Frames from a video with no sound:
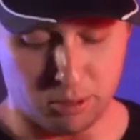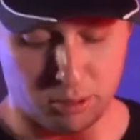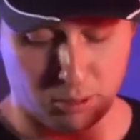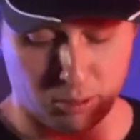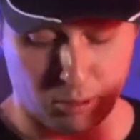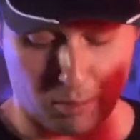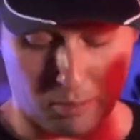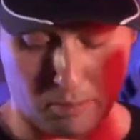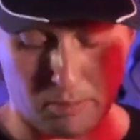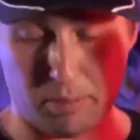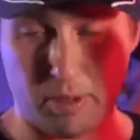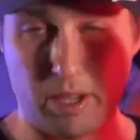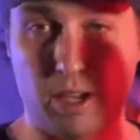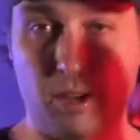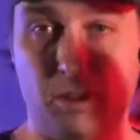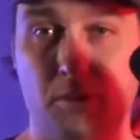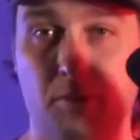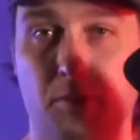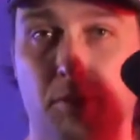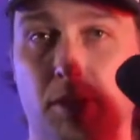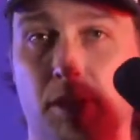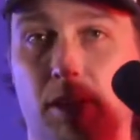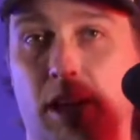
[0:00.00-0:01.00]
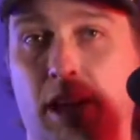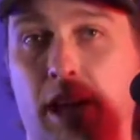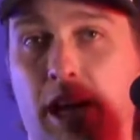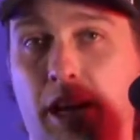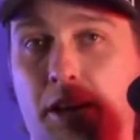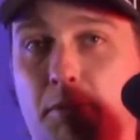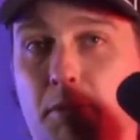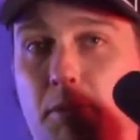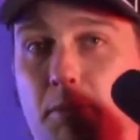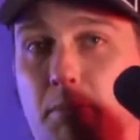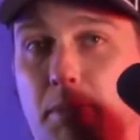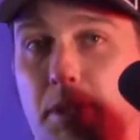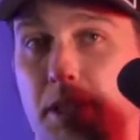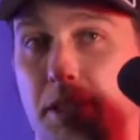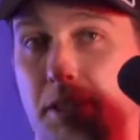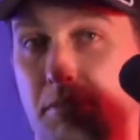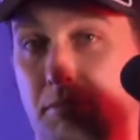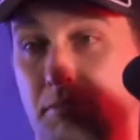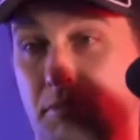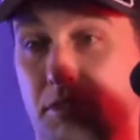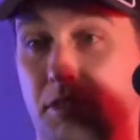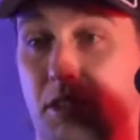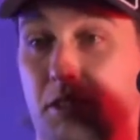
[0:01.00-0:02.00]
to about where I would
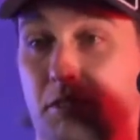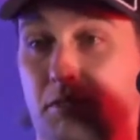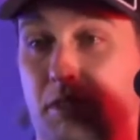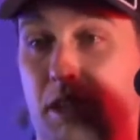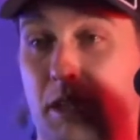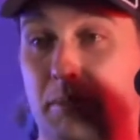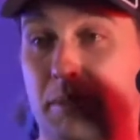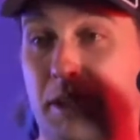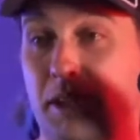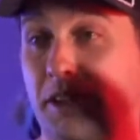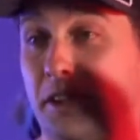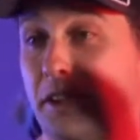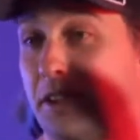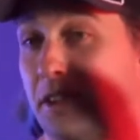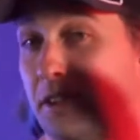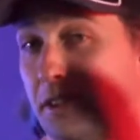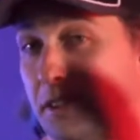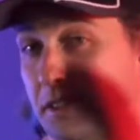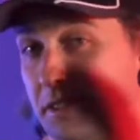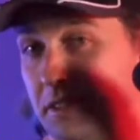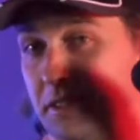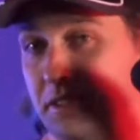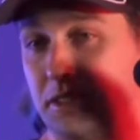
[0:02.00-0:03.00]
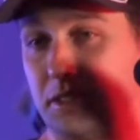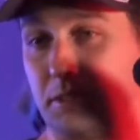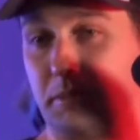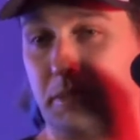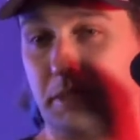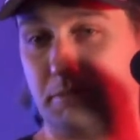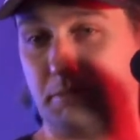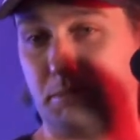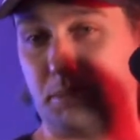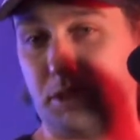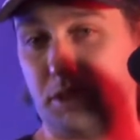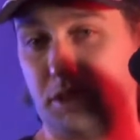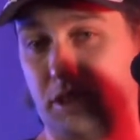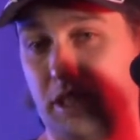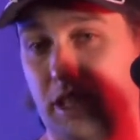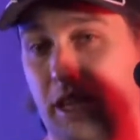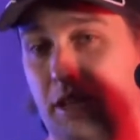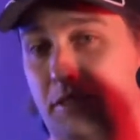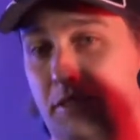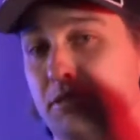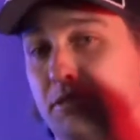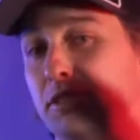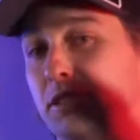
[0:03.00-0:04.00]
be, right about here. It's going to be pretty
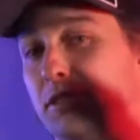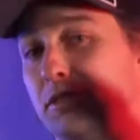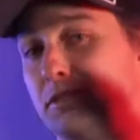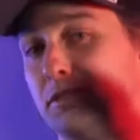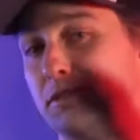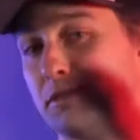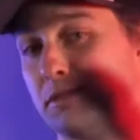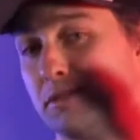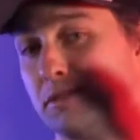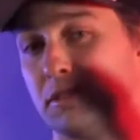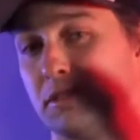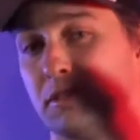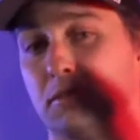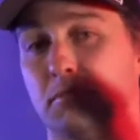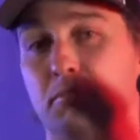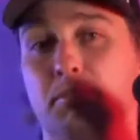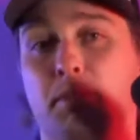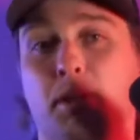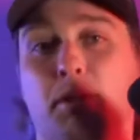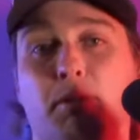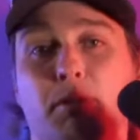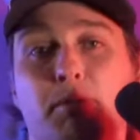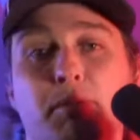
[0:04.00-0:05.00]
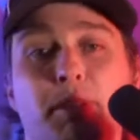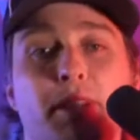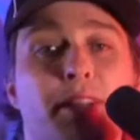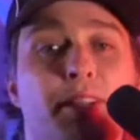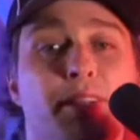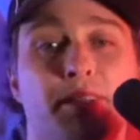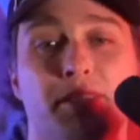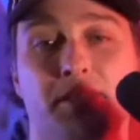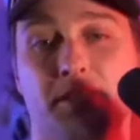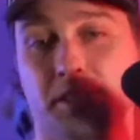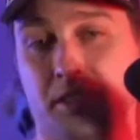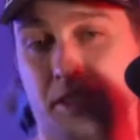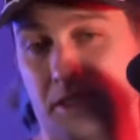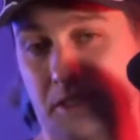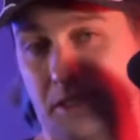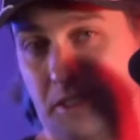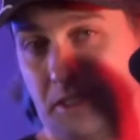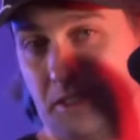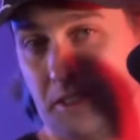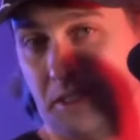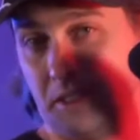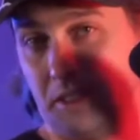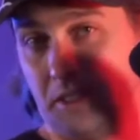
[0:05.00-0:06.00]
loud, so bear with me.
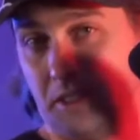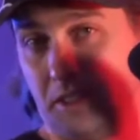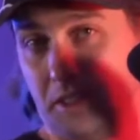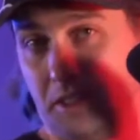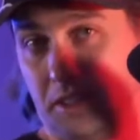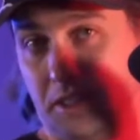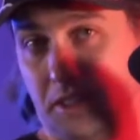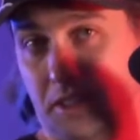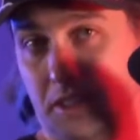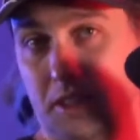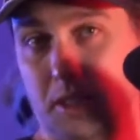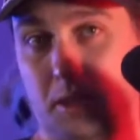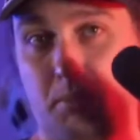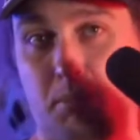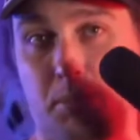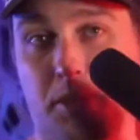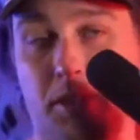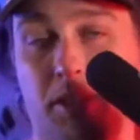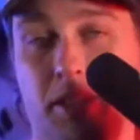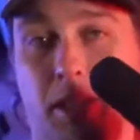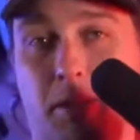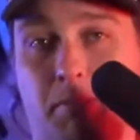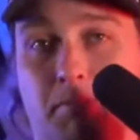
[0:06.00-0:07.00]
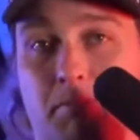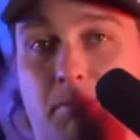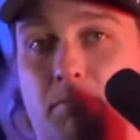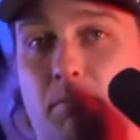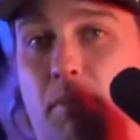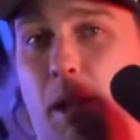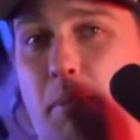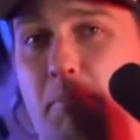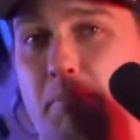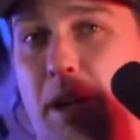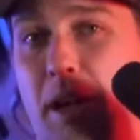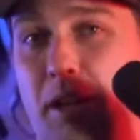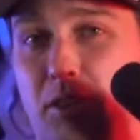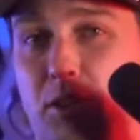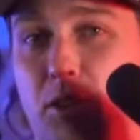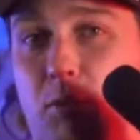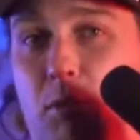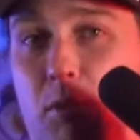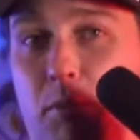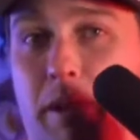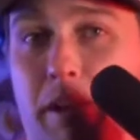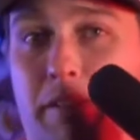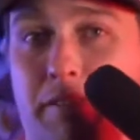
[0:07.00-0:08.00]
And I put it up about to
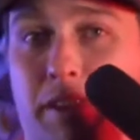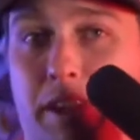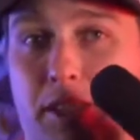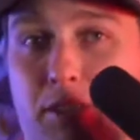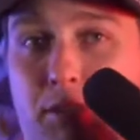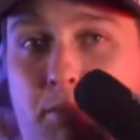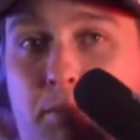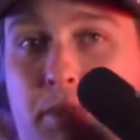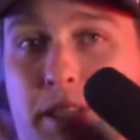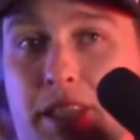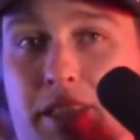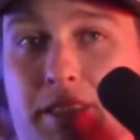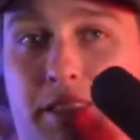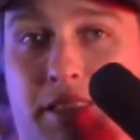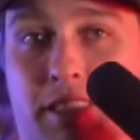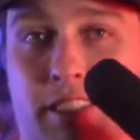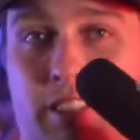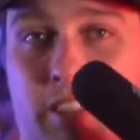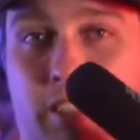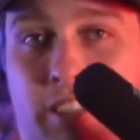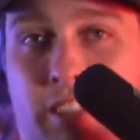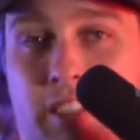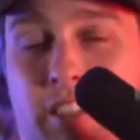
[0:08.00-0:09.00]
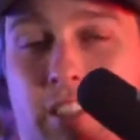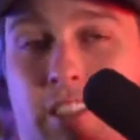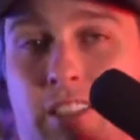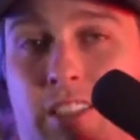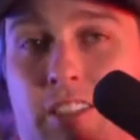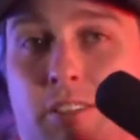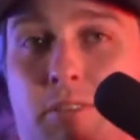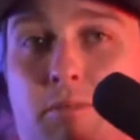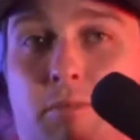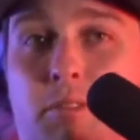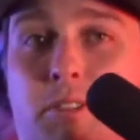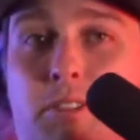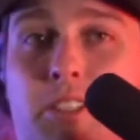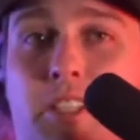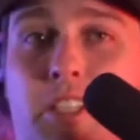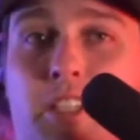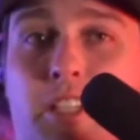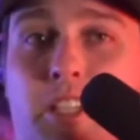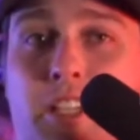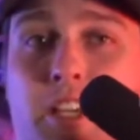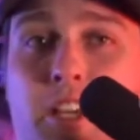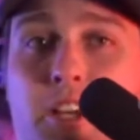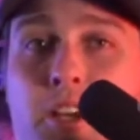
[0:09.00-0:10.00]
where my face would be, where
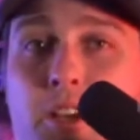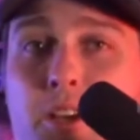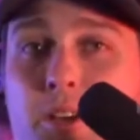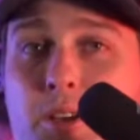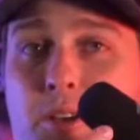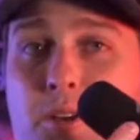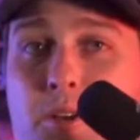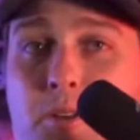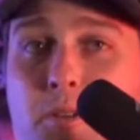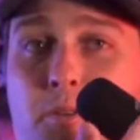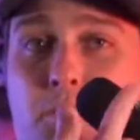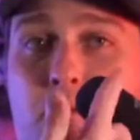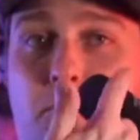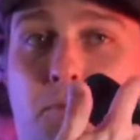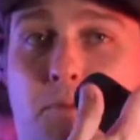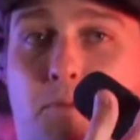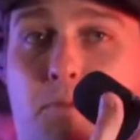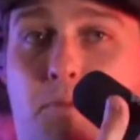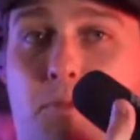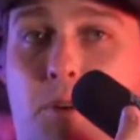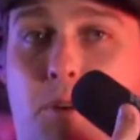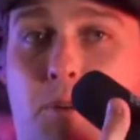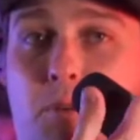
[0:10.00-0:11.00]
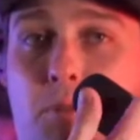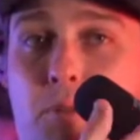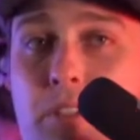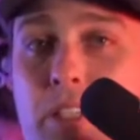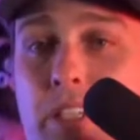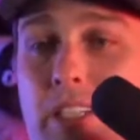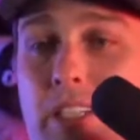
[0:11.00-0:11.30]
the road